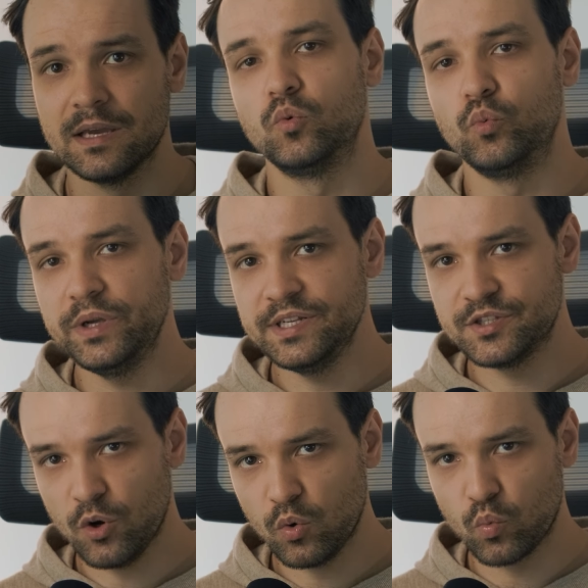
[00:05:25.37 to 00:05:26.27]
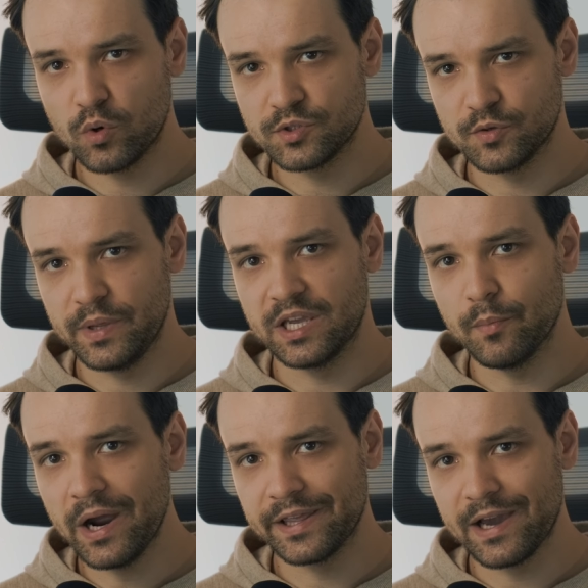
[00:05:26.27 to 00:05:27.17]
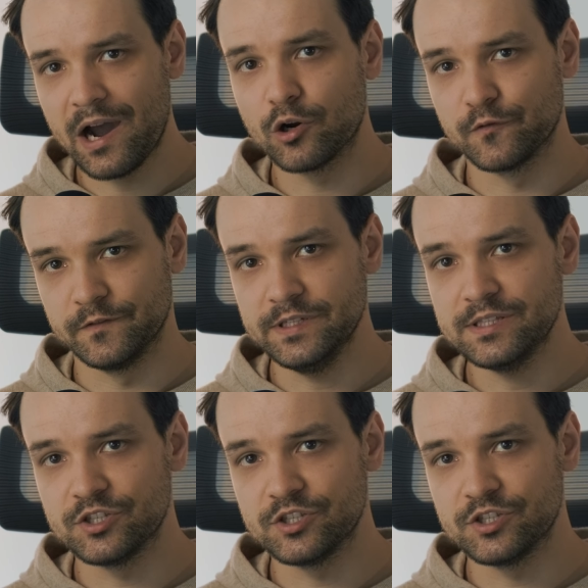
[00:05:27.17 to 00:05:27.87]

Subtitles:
We don't want to make money out of it,